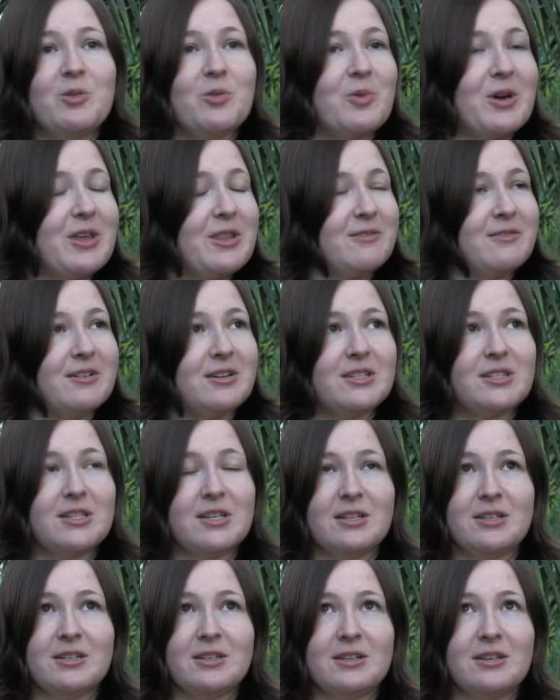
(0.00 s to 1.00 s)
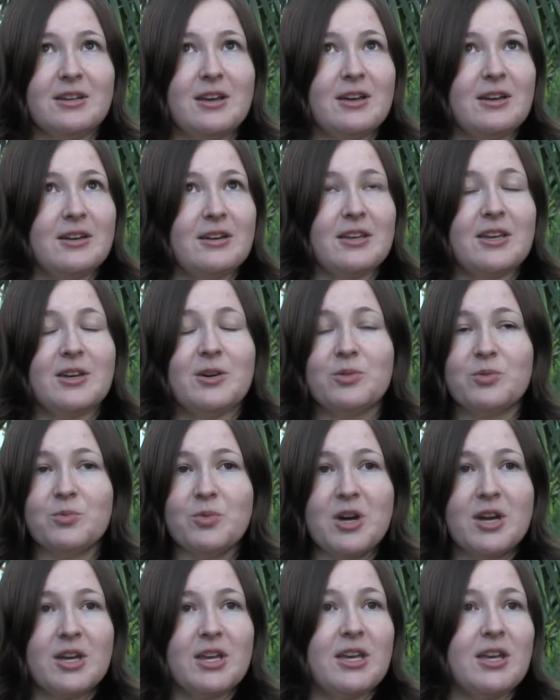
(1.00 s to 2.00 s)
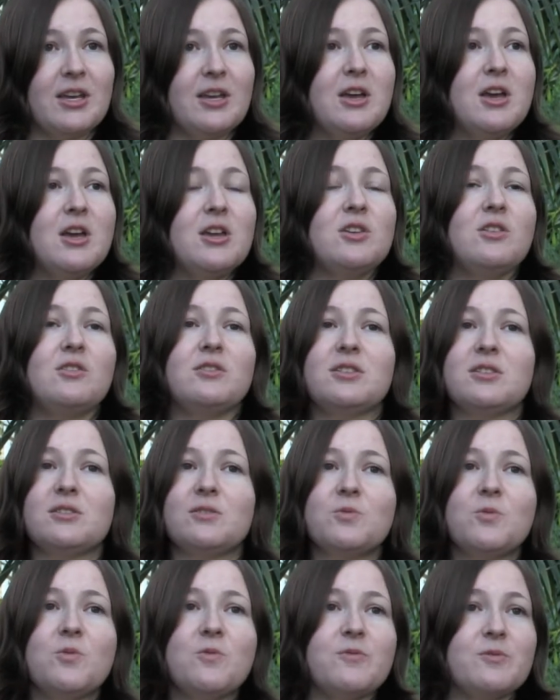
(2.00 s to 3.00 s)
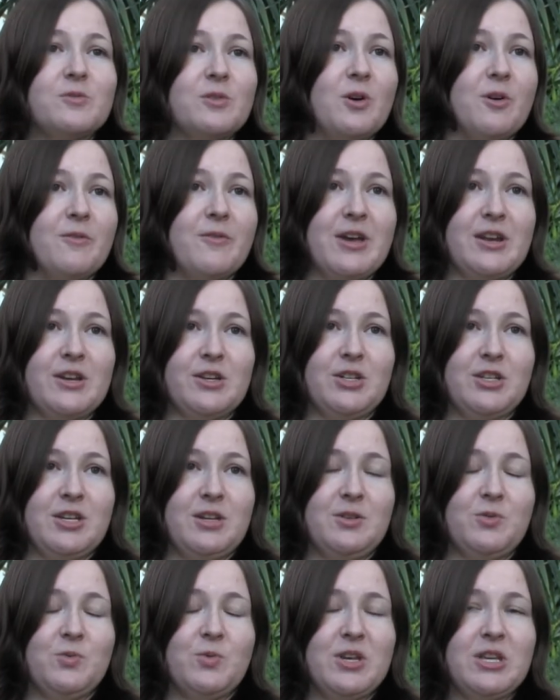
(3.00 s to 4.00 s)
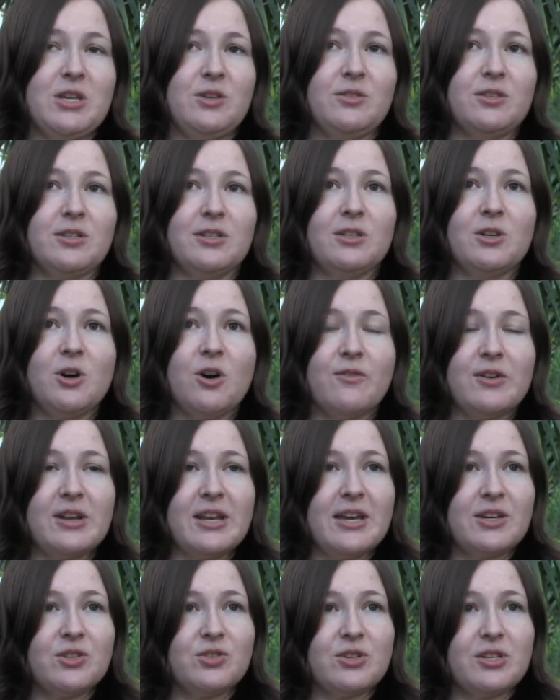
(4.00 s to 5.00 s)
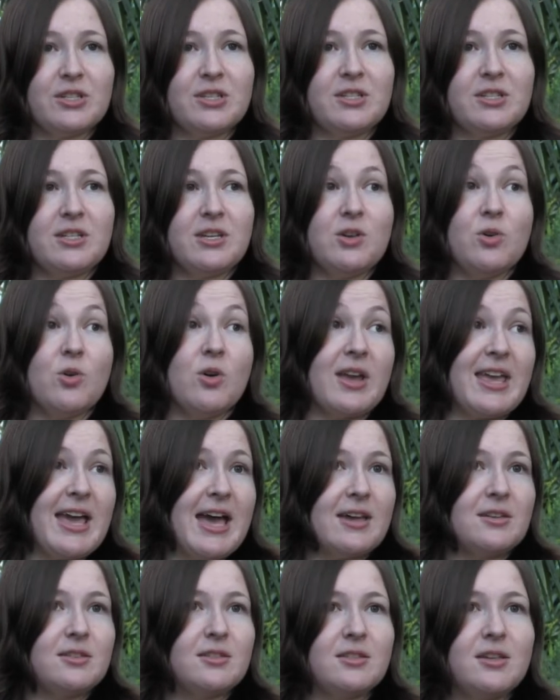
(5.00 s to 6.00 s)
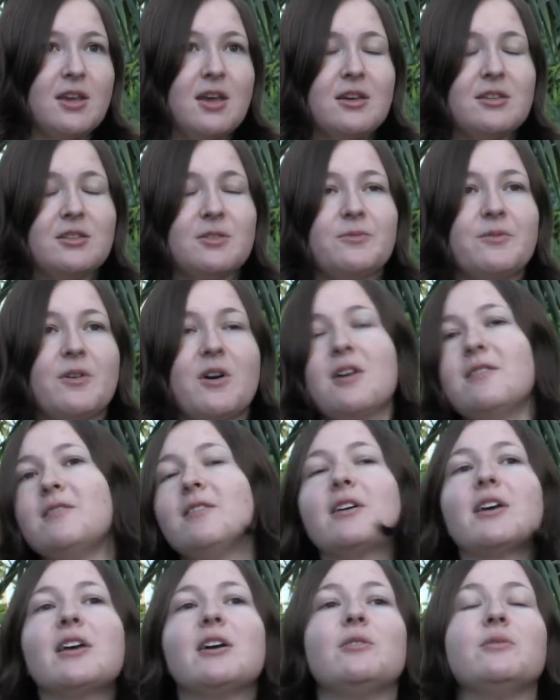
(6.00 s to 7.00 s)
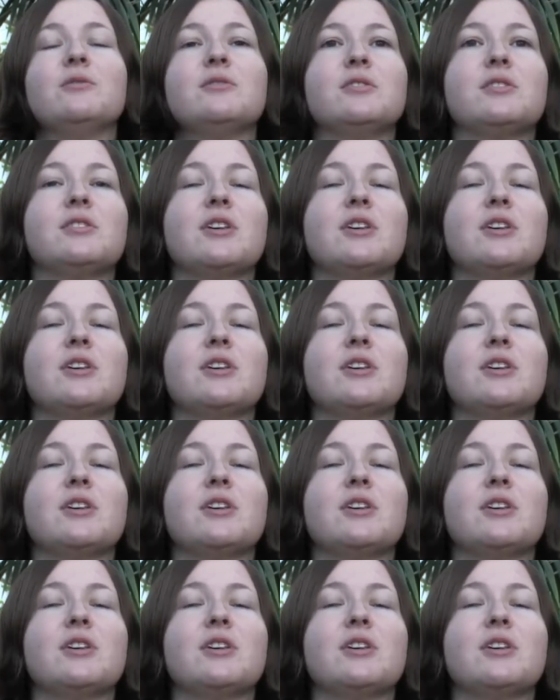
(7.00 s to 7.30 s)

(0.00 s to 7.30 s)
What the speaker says: or whether it's in kiln working, uses an awful lot of energy. We use a lot of electricity or gas to fire our kilns